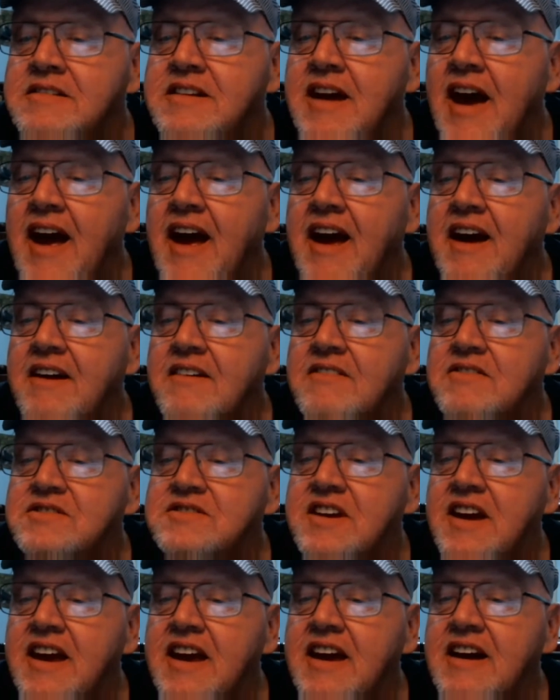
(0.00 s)
Dave,
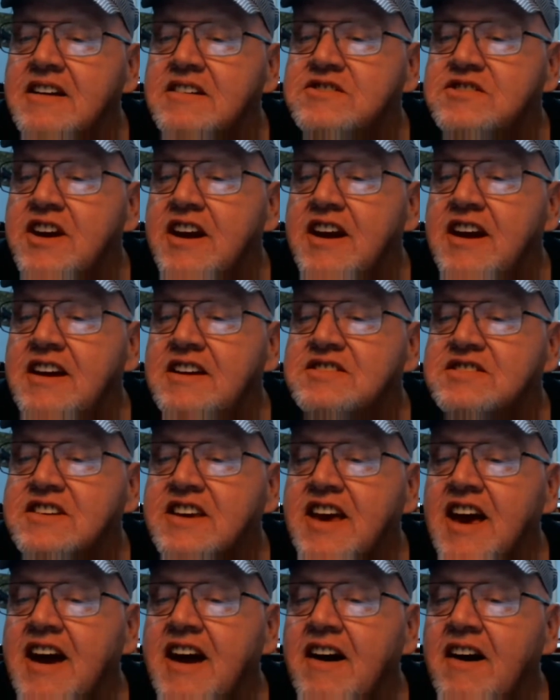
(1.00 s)
Z and G
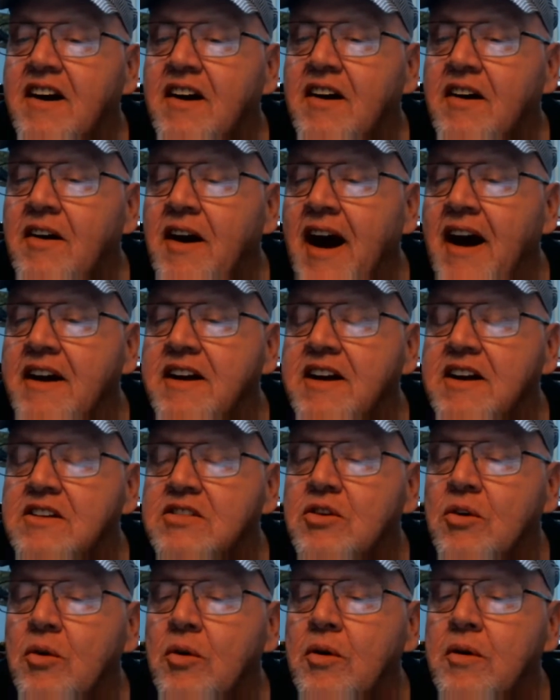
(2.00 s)
Scale. How you
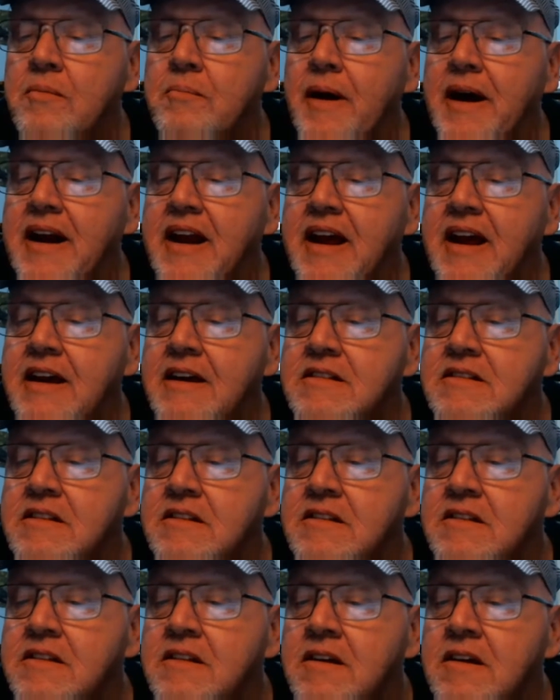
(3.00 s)
doing, buddy?
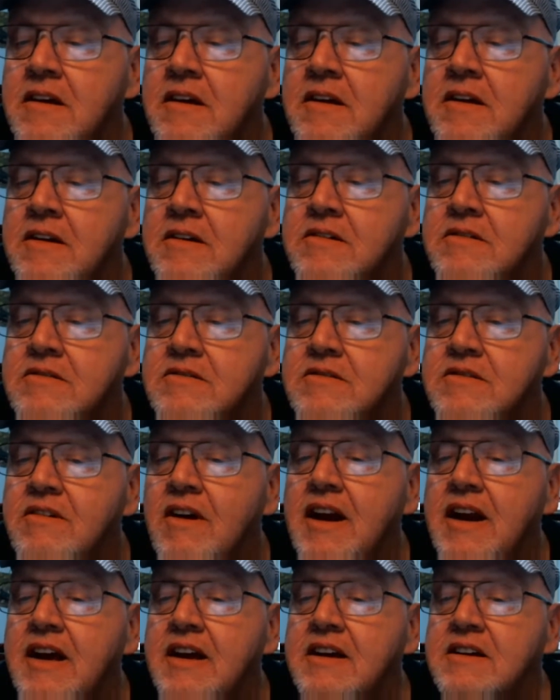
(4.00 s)

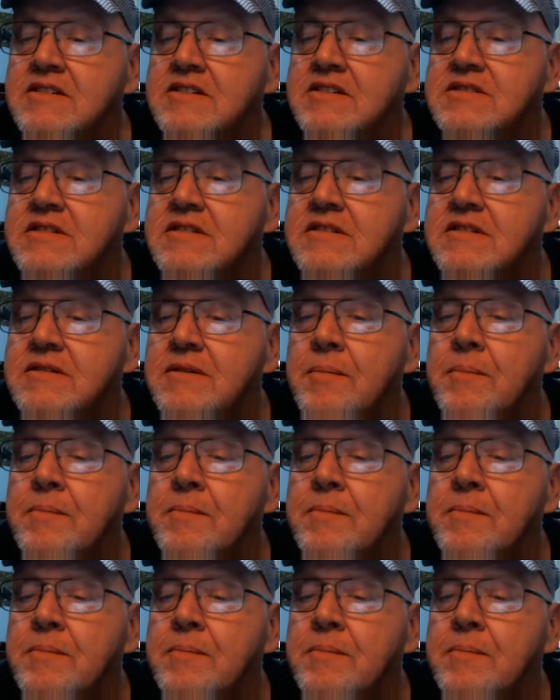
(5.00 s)
Greetings.